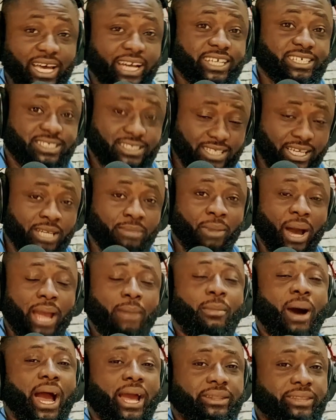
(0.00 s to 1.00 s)
That is in
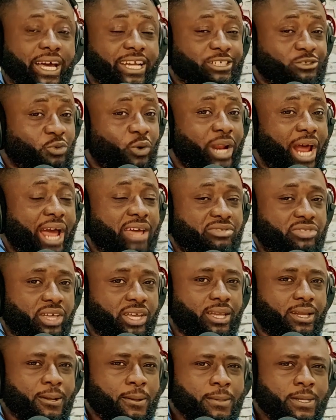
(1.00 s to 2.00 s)
my mind. That is what I
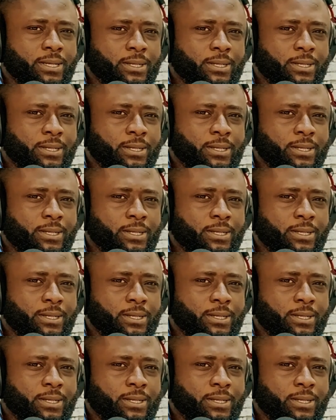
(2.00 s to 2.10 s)
think.